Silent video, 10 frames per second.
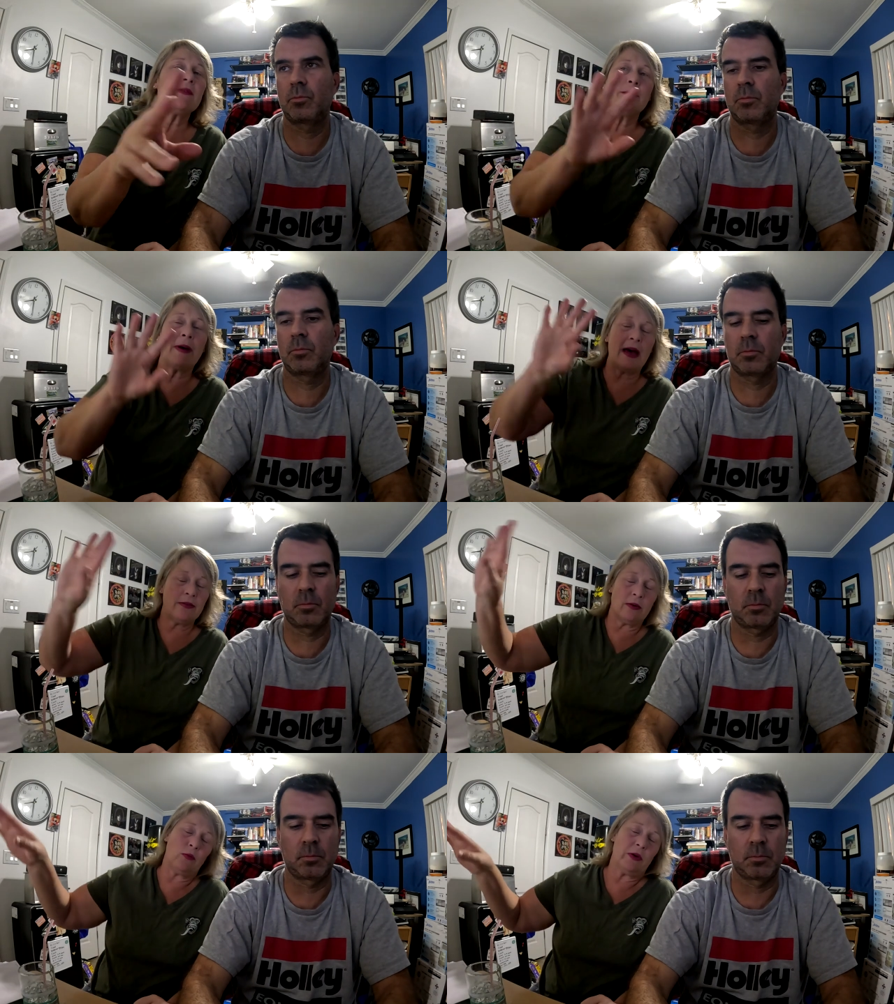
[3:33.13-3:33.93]
Speaker 1: even
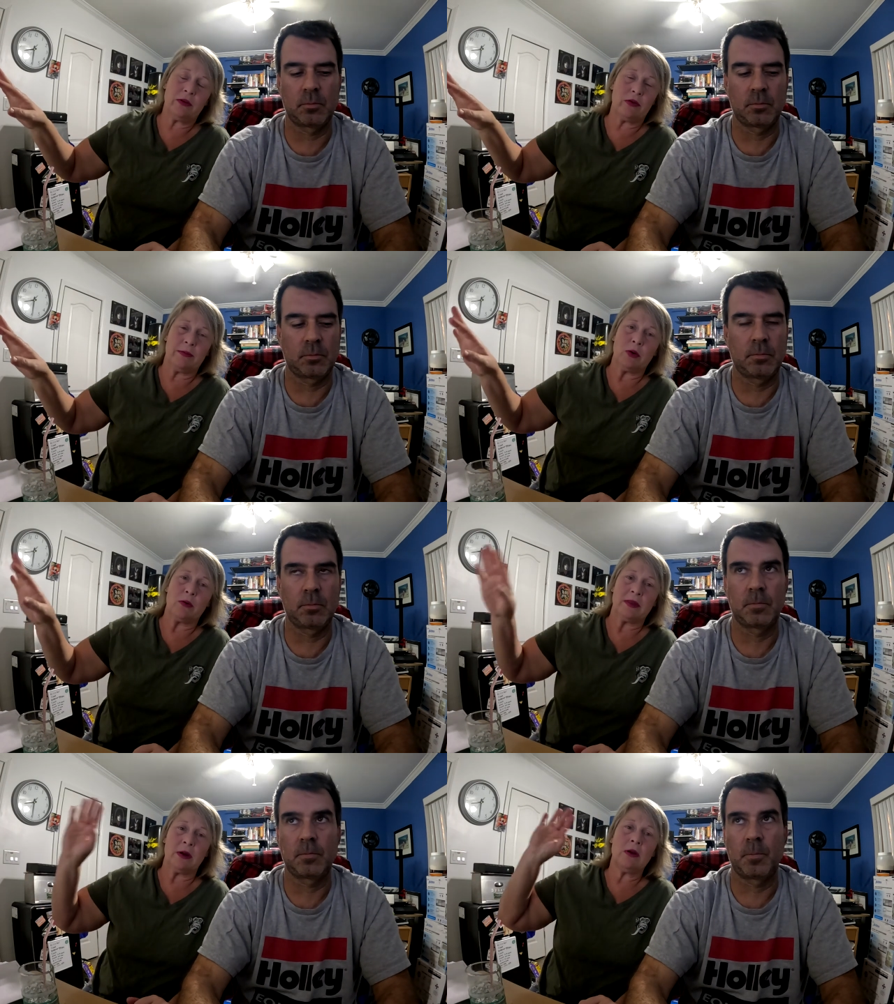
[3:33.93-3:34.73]
bother on Royal
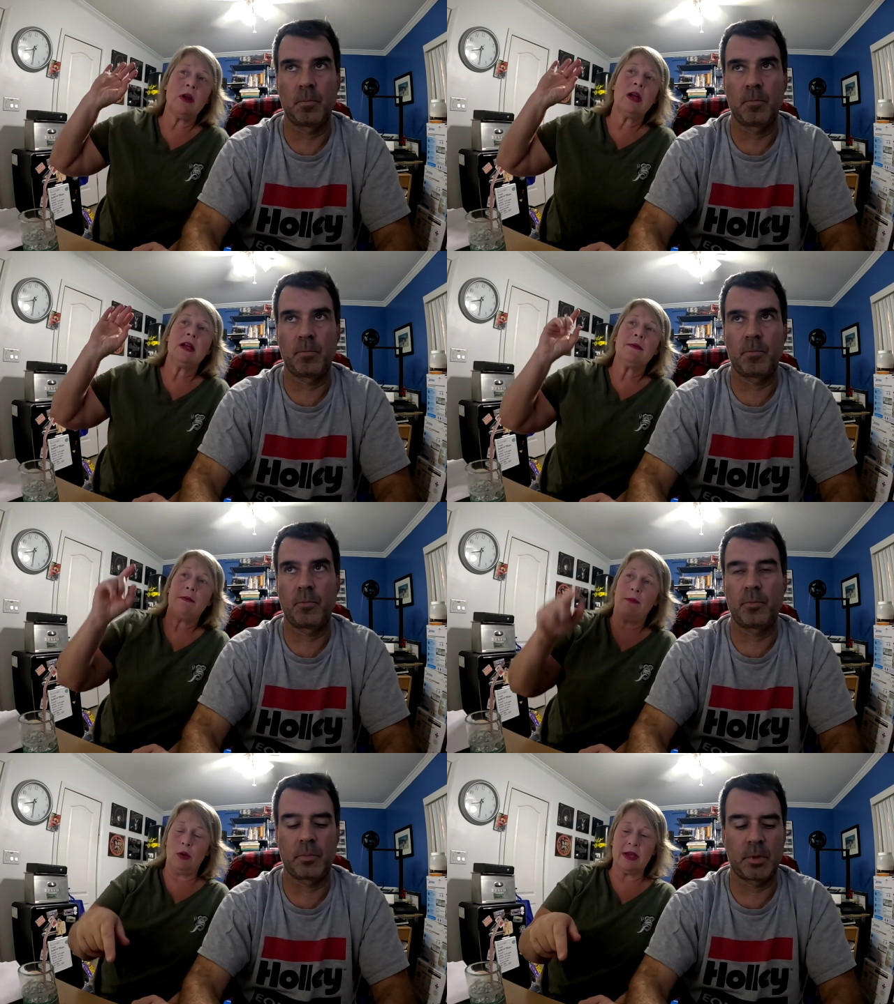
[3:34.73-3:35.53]
Caribbean going there.
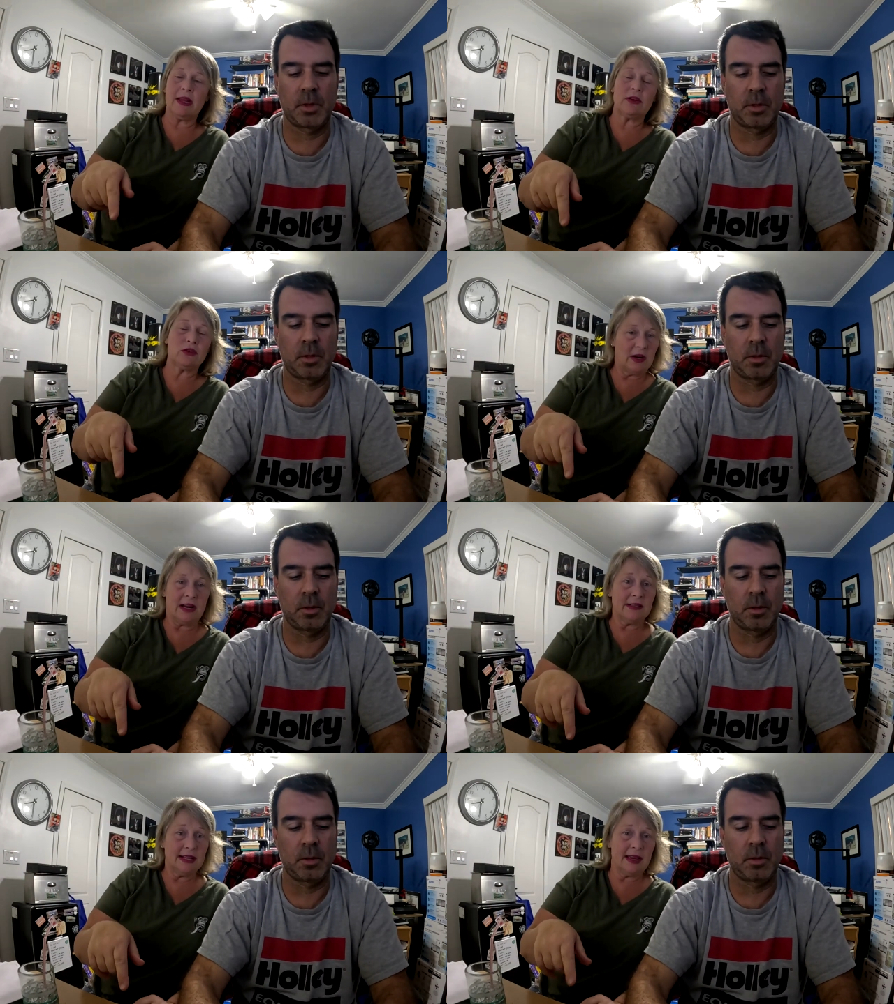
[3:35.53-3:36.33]
Book an extra
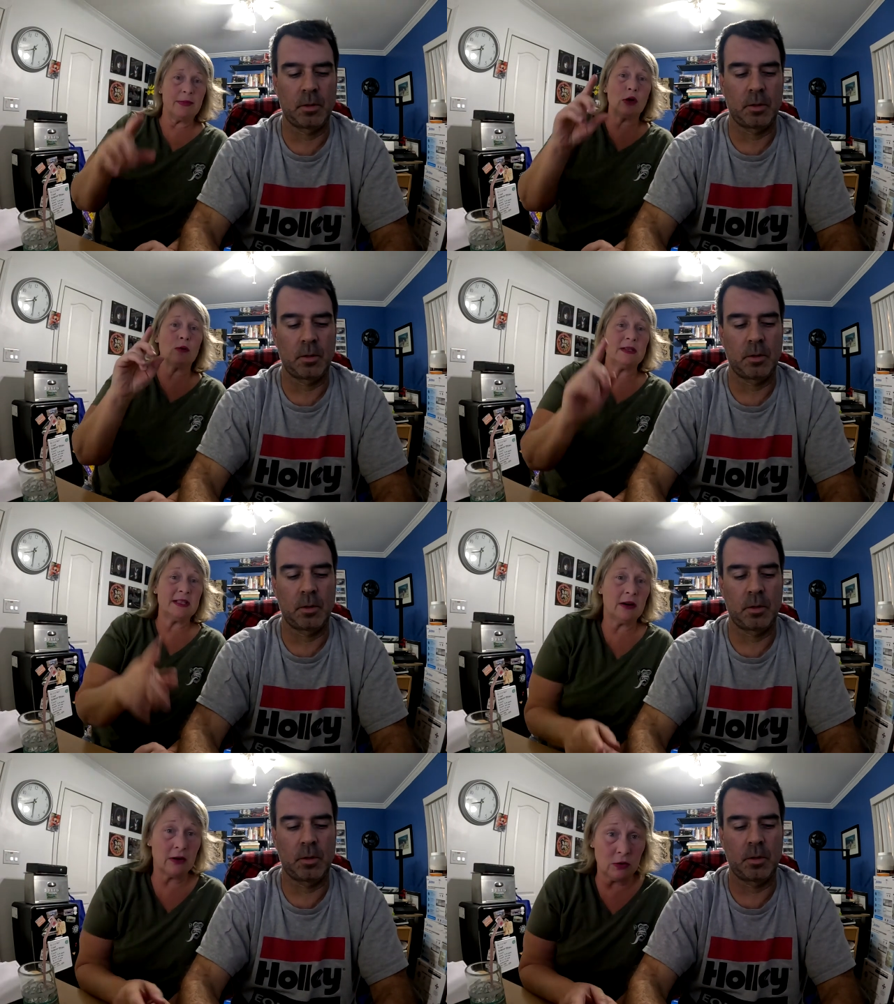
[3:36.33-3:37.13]
night in Tampa, go to
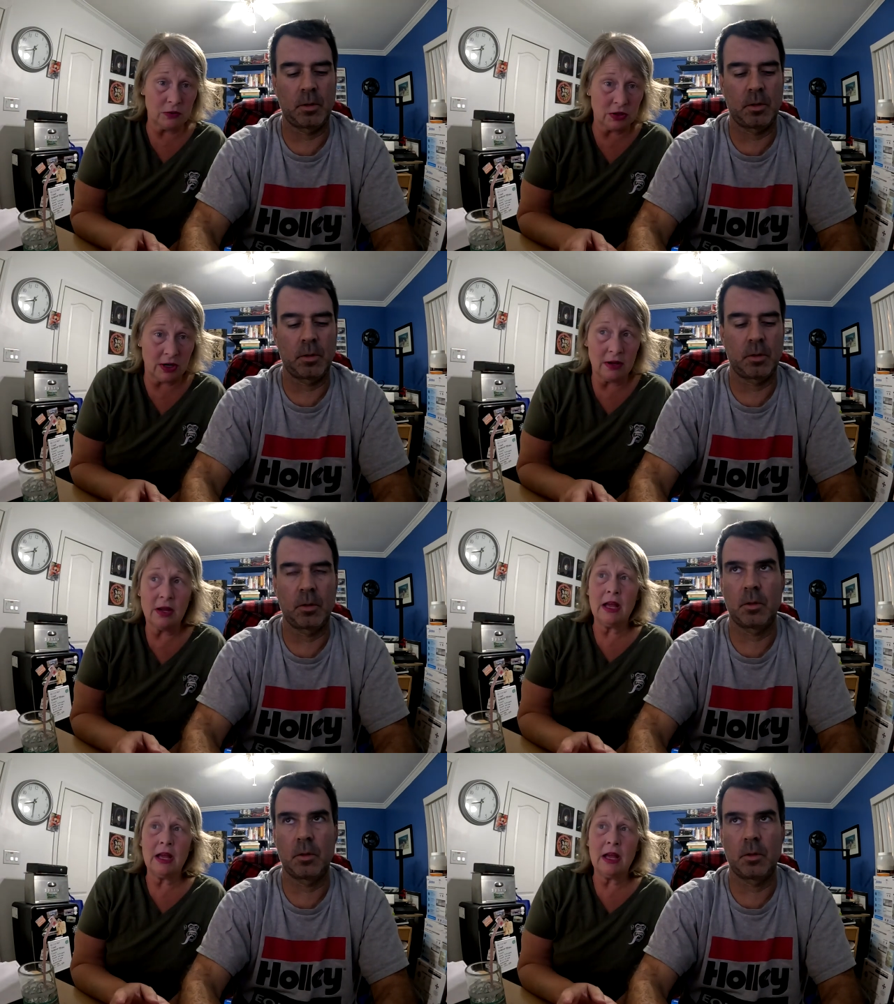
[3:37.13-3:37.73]
Terra Gaucha.